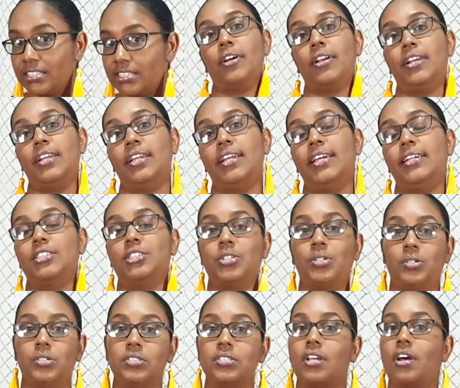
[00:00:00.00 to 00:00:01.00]
Brittany
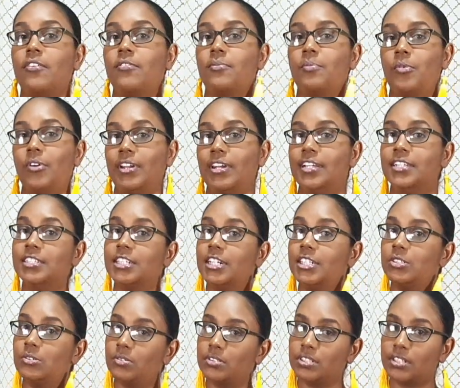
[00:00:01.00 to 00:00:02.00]
Jones of
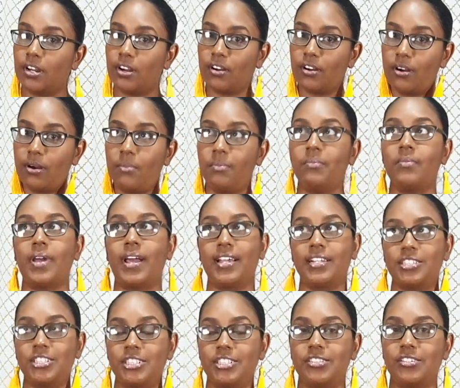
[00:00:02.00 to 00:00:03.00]
BrittanyJones.com,
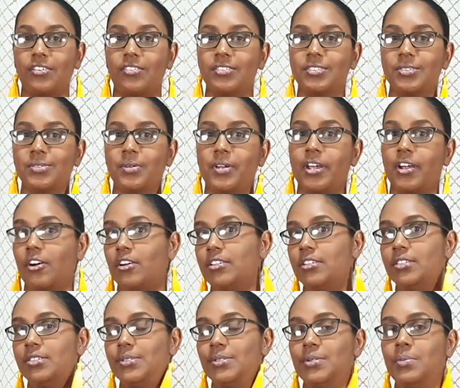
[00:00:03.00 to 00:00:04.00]
and she's also here on
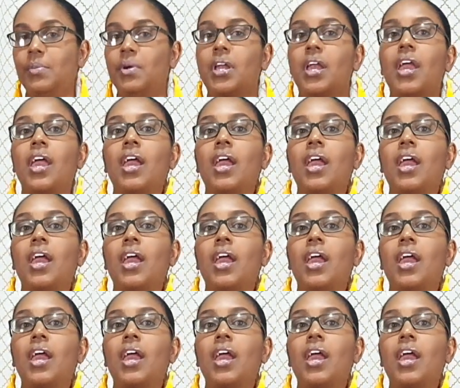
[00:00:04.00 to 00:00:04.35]
YouTube.